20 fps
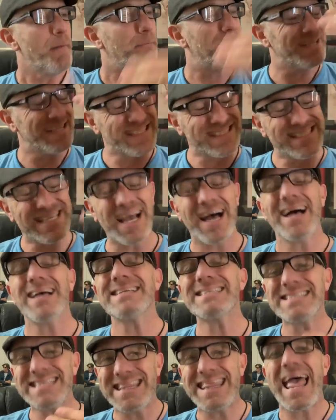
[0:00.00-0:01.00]
But
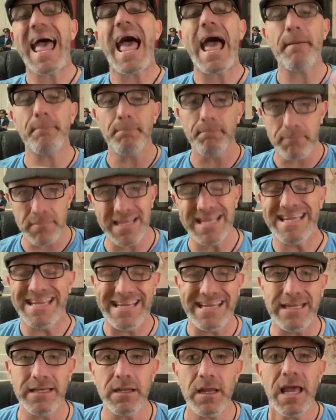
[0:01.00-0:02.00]
does that
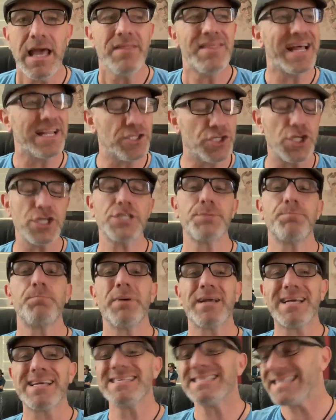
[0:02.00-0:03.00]
mean that just
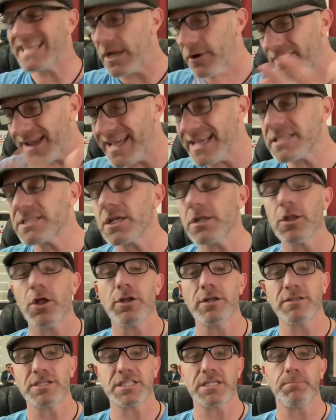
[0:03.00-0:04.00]
because there is a
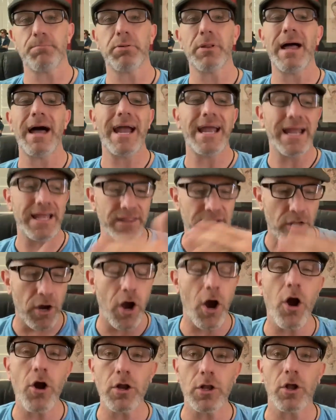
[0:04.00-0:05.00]
lot of supply and there
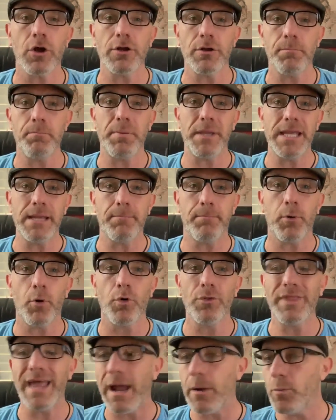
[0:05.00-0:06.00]
are a lot of people,
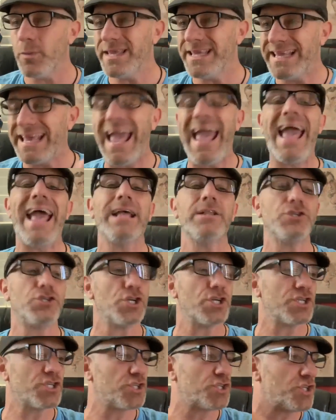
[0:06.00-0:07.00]
that we can
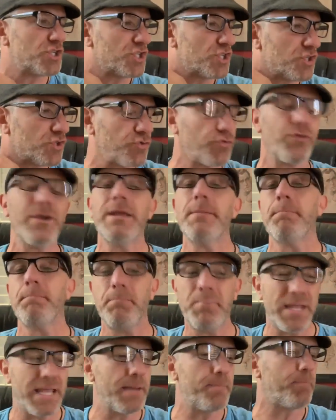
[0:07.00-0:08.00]
just treat
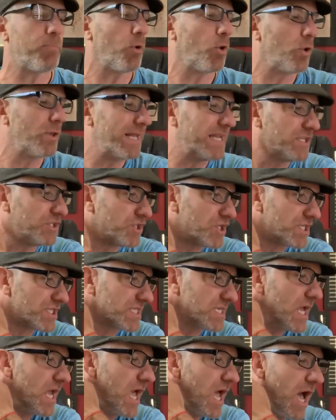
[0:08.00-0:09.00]
people and
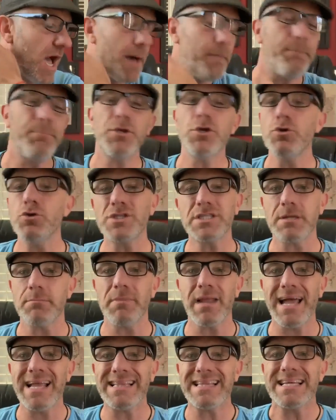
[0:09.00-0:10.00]
just abuse them
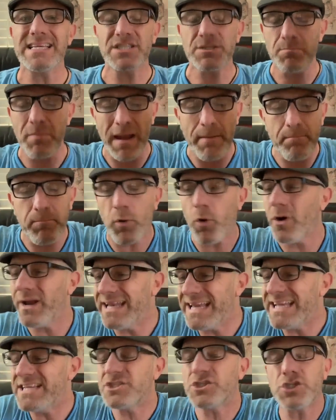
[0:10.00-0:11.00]
like this? My
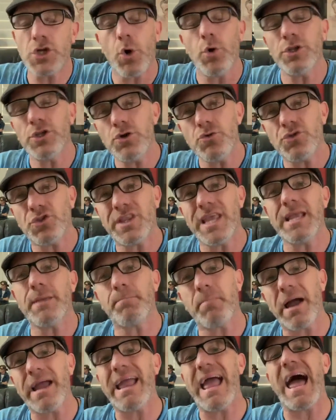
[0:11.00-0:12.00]
point is, don't you think
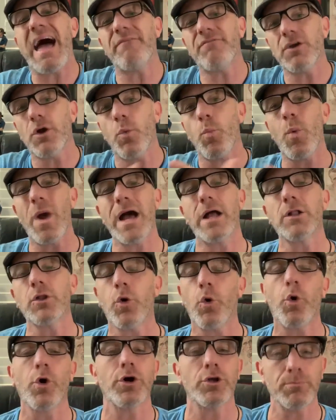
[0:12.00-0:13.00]
by having a
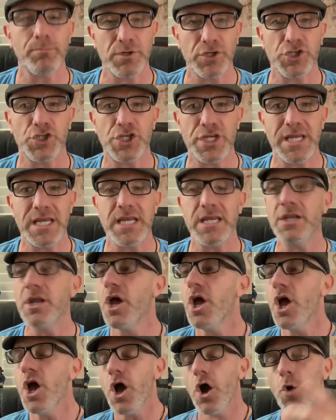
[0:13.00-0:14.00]
well-oiled machine,
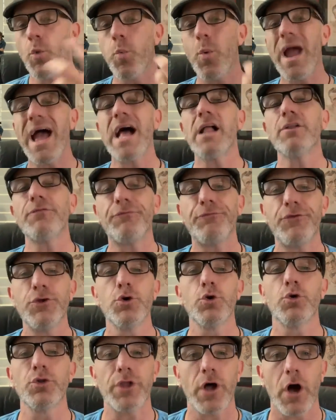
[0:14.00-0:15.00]
a
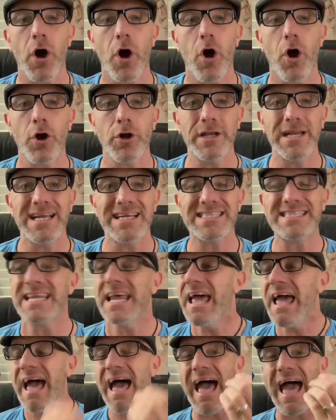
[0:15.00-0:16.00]
well-fueled artist,
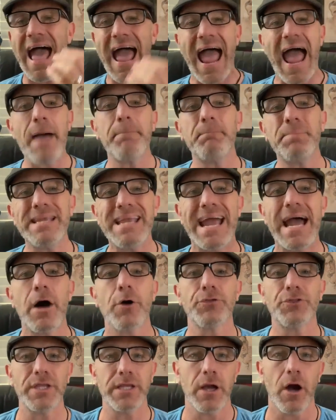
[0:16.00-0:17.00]
a happy,
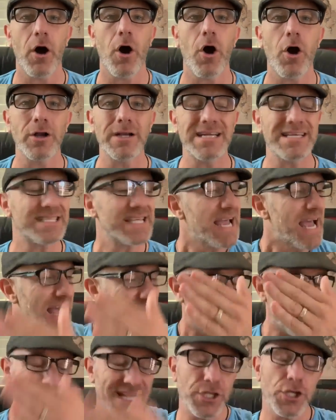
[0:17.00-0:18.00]
healthy artist,
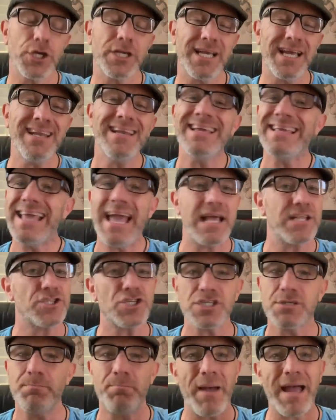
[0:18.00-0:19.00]
that you're gonna get
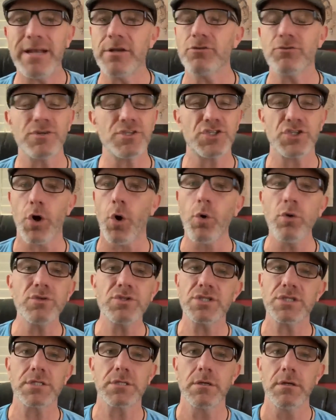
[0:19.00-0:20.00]
just better
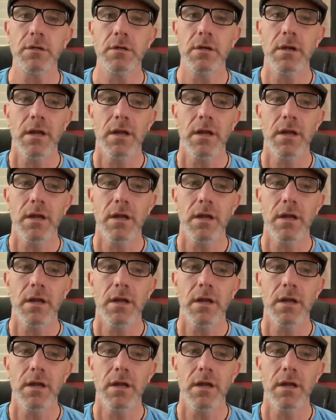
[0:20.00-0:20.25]
results?